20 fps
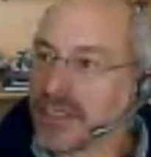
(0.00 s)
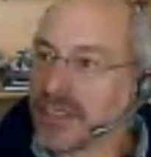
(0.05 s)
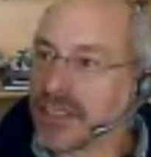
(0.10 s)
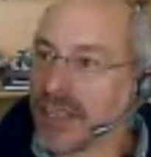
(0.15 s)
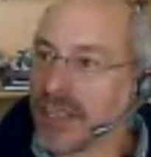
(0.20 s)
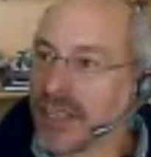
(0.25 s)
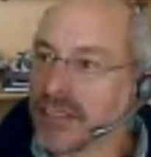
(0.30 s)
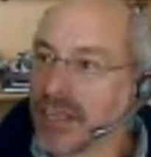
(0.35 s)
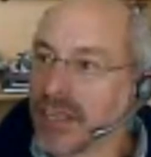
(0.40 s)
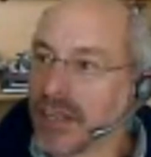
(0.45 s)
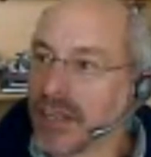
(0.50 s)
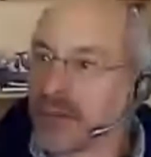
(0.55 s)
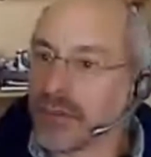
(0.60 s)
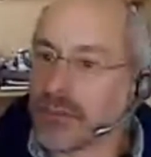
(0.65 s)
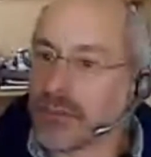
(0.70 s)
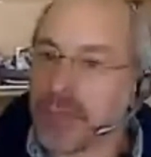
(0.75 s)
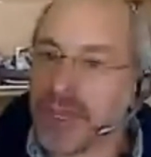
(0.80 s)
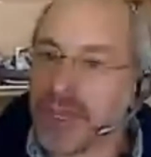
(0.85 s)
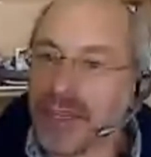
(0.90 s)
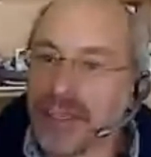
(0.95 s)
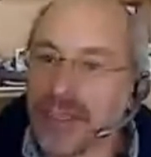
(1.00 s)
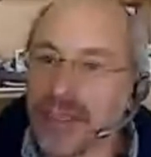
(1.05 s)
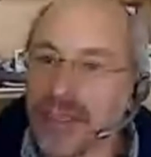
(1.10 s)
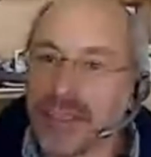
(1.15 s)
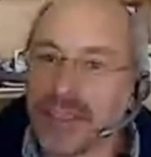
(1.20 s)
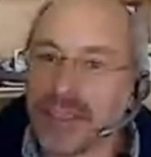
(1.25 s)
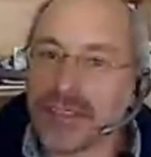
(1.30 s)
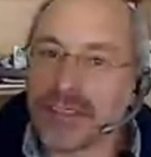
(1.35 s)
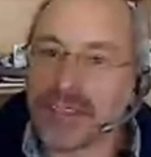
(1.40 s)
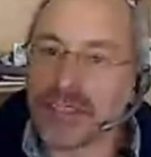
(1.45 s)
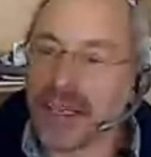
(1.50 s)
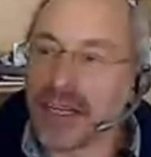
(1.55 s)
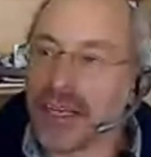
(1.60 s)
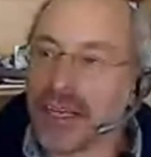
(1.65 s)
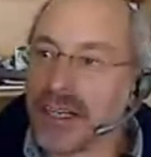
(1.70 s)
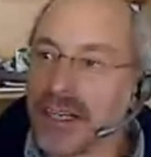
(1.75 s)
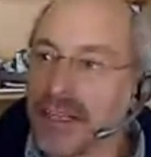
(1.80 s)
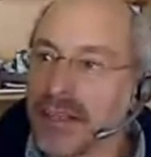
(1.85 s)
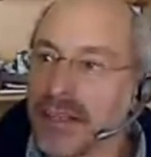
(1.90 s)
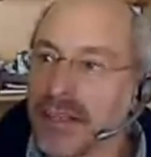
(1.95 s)
stands out for me is
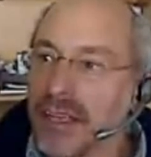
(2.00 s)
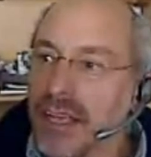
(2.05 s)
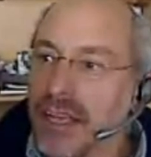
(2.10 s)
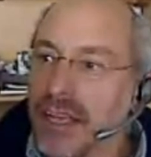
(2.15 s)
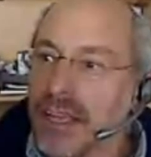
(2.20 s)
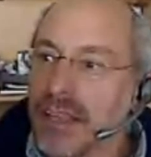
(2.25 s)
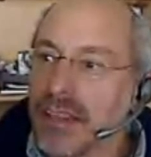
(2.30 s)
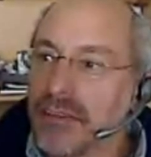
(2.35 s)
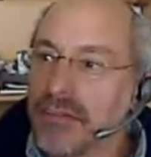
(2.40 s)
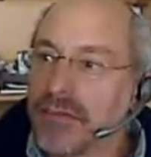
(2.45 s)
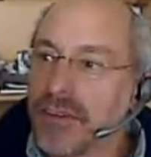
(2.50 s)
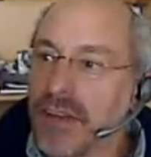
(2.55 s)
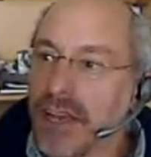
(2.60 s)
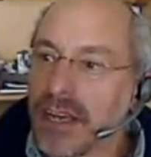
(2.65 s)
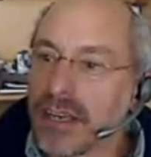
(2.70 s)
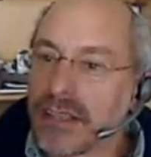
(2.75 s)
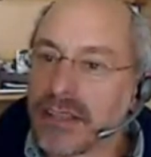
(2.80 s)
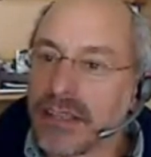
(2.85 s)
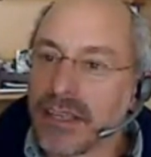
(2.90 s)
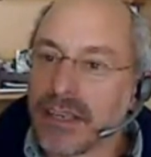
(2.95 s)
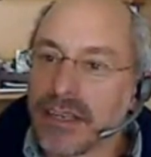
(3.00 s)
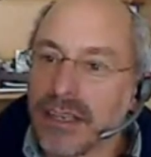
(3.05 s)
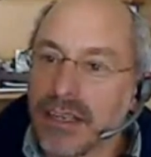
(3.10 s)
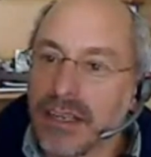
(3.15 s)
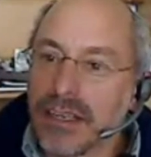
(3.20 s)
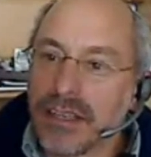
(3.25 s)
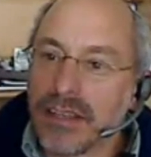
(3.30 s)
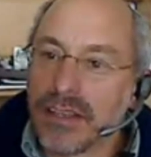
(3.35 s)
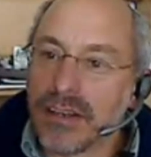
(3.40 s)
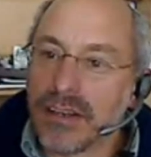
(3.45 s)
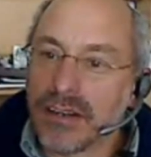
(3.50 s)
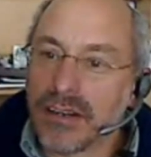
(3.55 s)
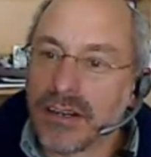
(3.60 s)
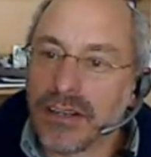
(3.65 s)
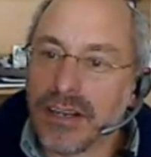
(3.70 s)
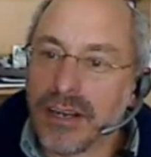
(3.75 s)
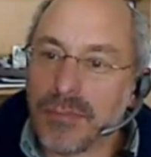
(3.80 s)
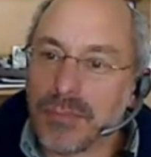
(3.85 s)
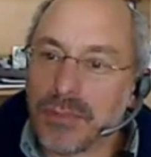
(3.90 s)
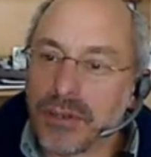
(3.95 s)
uh, the fact that there are a
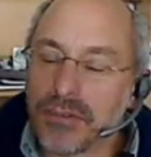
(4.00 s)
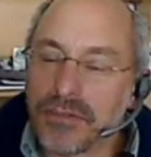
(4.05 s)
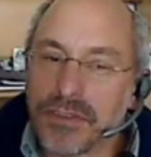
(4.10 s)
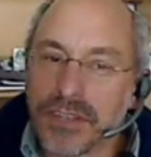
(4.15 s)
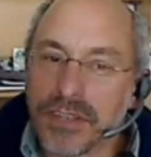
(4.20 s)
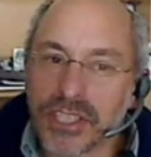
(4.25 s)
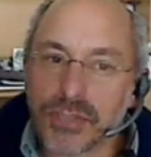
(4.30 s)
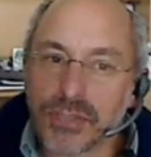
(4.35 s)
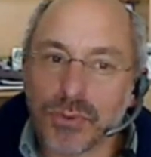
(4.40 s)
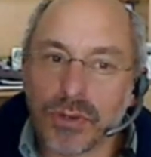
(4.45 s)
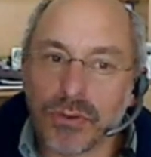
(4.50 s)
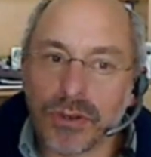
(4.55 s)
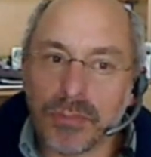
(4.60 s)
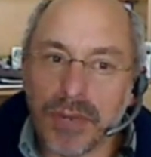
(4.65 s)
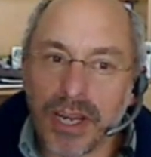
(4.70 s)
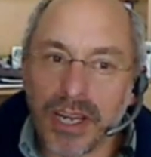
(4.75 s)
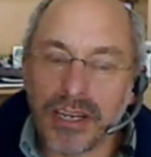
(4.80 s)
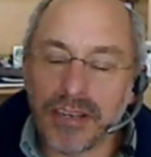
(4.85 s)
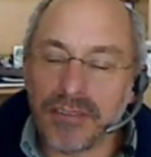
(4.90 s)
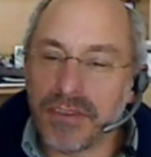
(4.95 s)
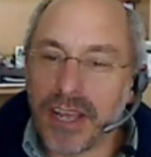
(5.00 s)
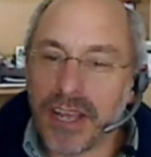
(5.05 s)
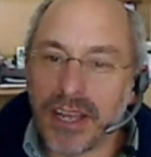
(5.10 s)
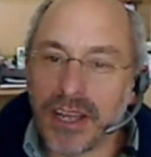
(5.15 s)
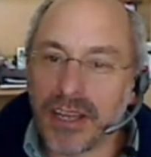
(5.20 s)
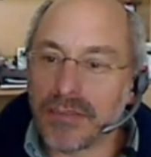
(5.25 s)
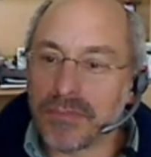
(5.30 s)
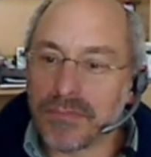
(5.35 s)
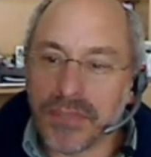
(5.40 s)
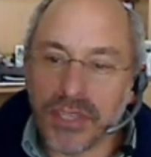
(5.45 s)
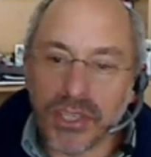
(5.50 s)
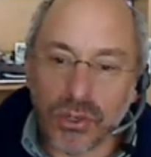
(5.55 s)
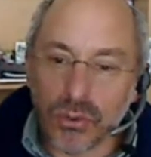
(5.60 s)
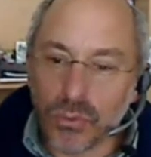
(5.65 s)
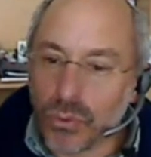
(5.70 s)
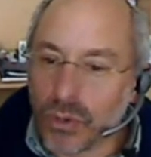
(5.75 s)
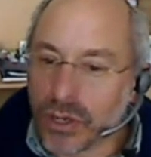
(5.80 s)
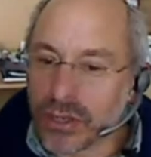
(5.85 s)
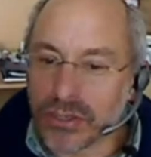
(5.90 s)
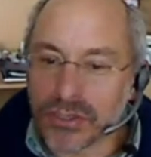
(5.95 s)
number of fish where we might have had you know
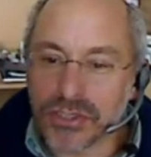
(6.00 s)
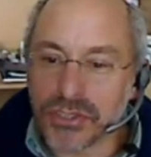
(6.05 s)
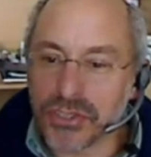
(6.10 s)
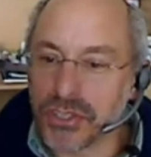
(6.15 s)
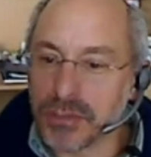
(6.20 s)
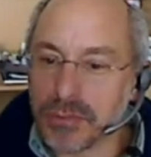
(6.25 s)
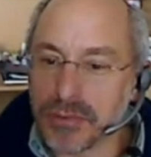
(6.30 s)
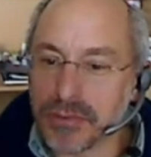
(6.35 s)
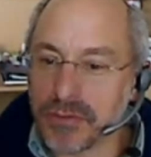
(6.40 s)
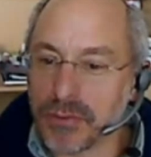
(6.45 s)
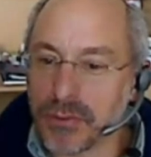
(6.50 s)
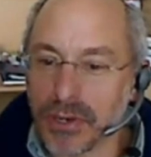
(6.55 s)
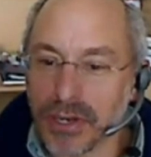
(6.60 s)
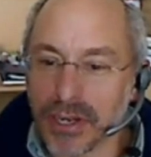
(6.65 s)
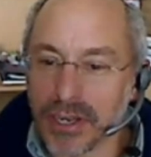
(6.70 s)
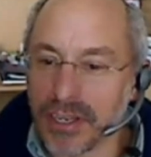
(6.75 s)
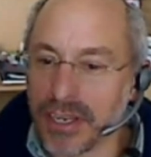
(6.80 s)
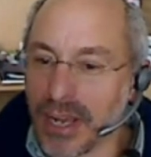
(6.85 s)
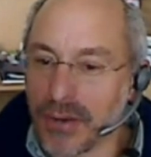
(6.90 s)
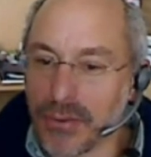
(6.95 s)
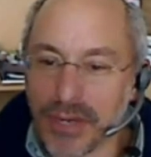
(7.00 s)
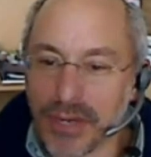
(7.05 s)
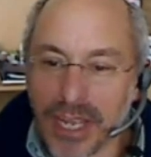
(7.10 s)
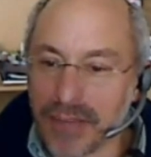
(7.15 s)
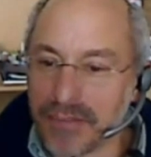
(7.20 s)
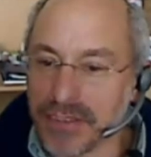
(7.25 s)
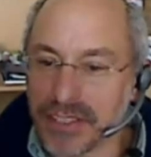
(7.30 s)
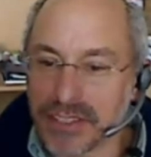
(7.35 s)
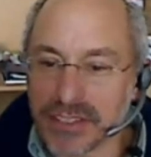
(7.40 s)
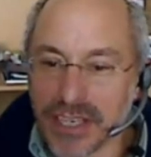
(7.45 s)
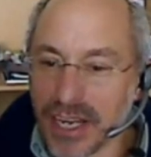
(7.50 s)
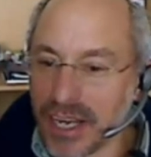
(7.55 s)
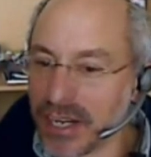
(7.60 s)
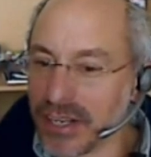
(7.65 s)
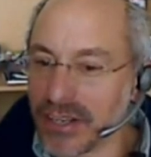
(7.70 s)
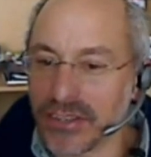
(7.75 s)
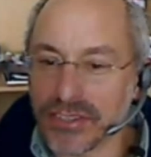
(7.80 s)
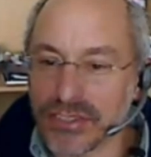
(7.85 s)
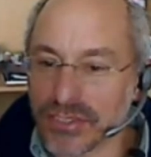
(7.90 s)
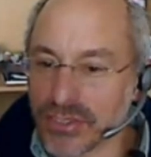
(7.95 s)
one or two before, and now we have
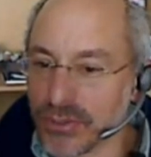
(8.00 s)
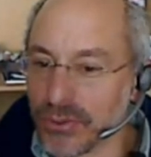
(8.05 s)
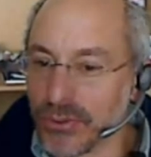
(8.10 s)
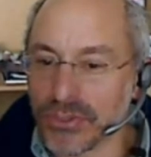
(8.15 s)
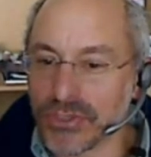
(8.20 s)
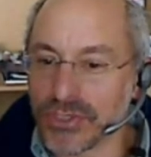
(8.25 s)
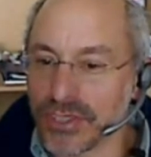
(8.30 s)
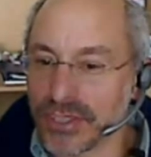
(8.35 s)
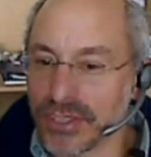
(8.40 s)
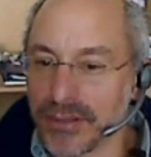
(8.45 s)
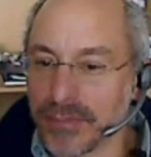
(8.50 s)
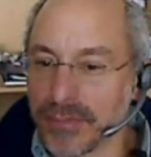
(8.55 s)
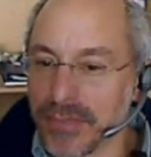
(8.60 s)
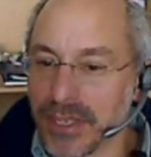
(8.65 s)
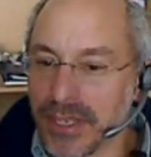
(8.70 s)
entire schools of them.